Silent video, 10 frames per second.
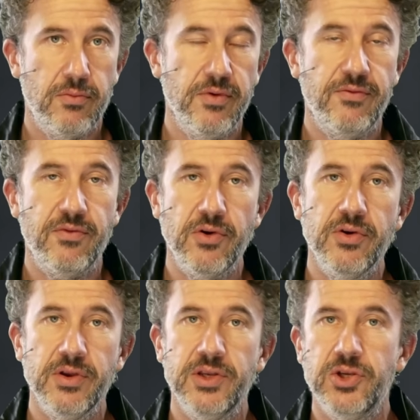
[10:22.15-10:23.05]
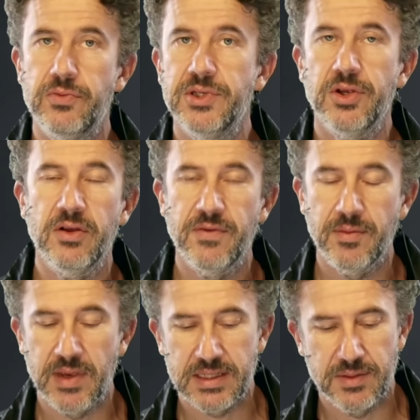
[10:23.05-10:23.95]
reverted to resolving
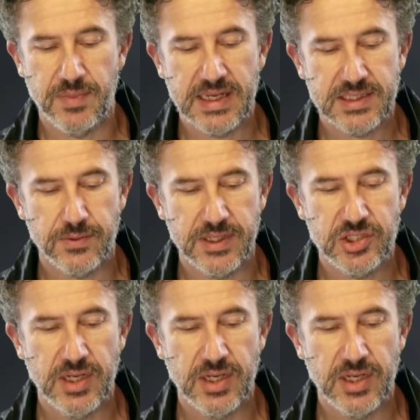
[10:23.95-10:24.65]
back to base switch.